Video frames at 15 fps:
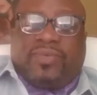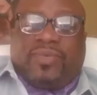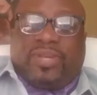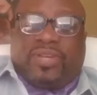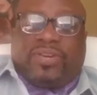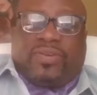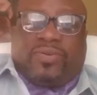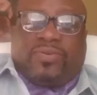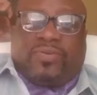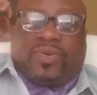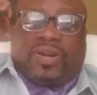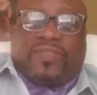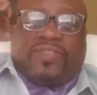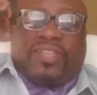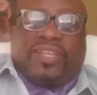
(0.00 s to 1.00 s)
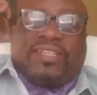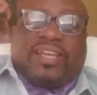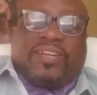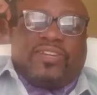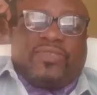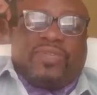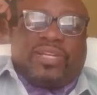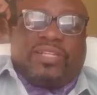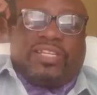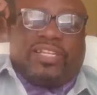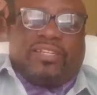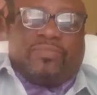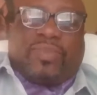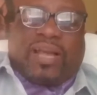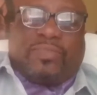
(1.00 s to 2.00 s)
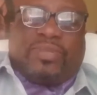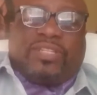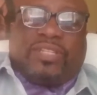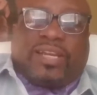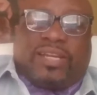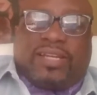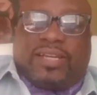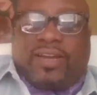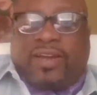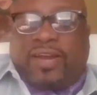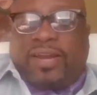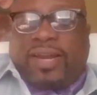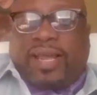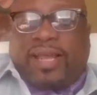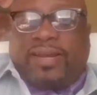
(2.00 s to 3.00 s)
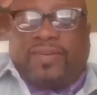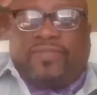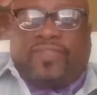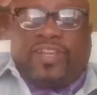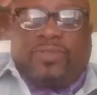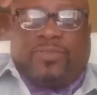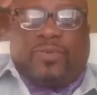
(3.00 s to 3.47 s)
One of the things I do is I teach a Bible study online on